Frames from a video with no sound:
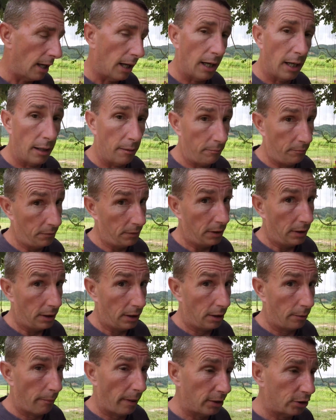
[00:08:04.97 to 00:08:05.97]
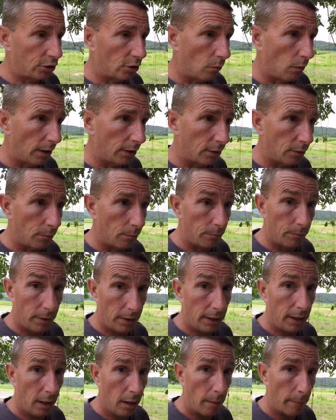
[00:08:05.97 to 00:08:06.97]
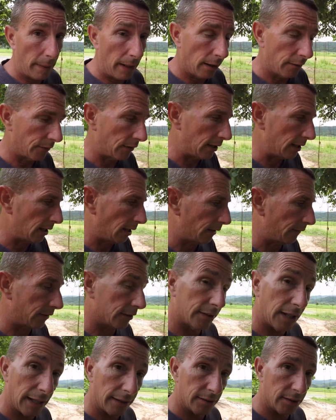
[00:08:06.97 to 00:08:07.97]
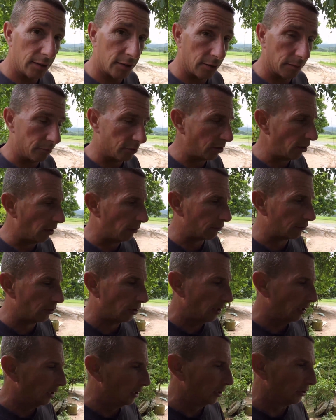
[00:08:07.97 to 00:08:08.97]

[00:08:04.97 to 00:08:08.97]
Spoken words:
it makes you wonder, you know, about the dentists themselves.